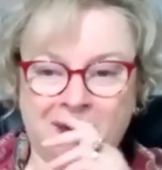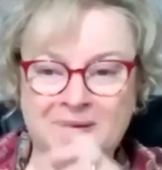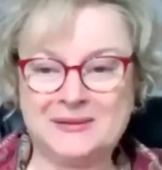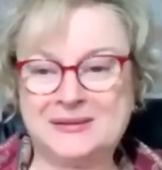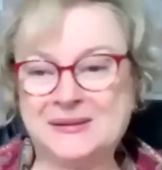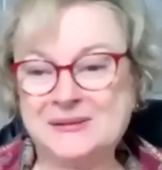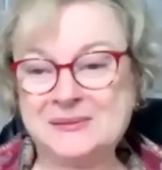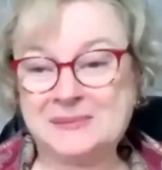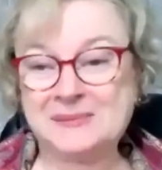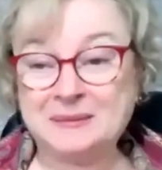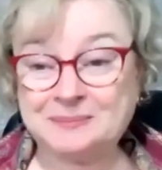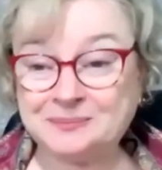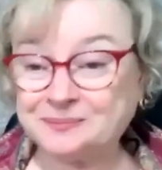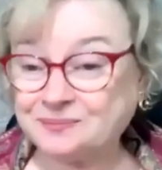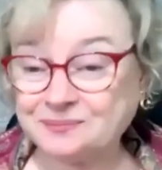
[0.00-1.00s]
Excuse
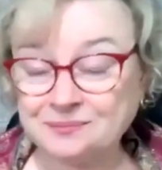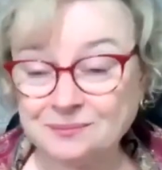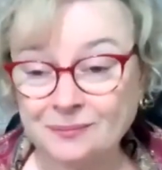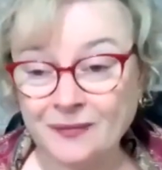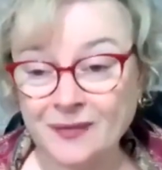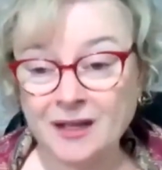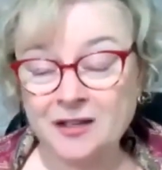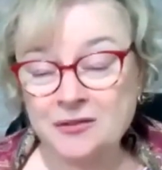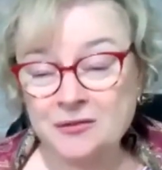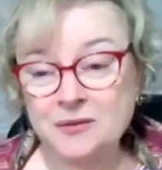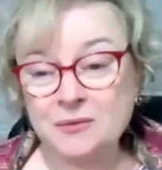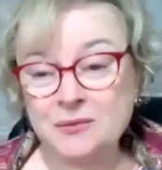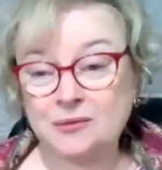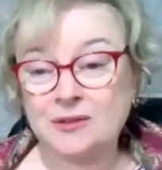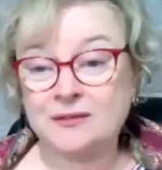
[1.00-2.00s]
me. I agree
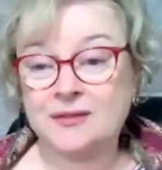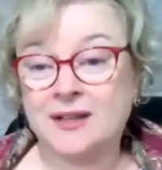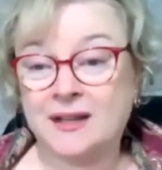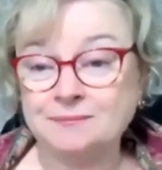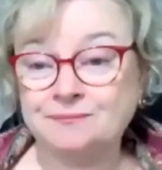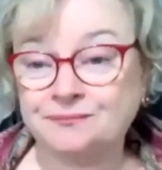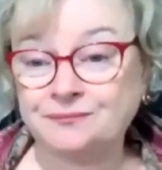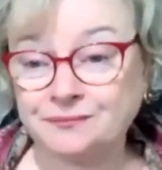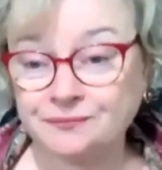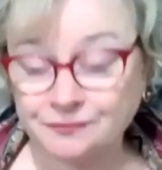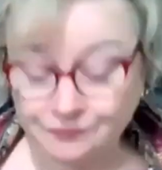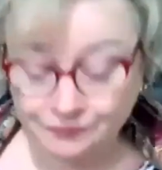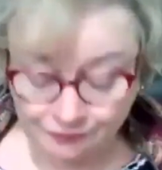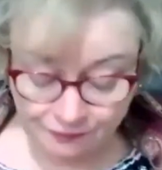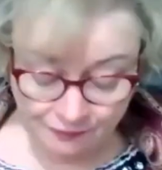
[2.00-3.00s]
with all of that.
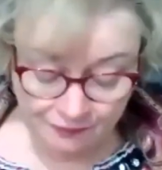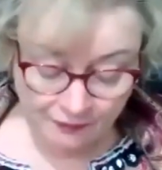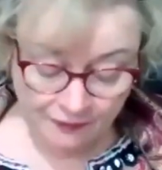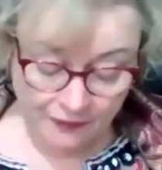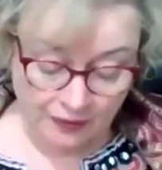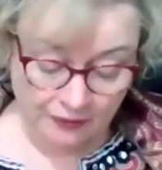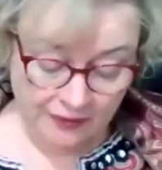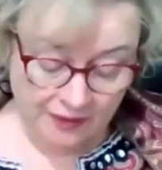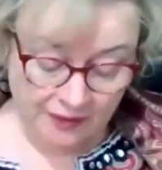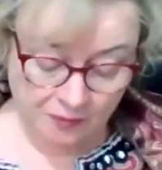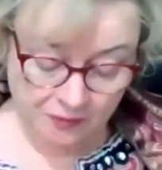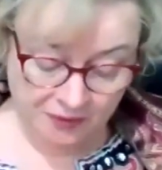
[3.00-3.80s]
That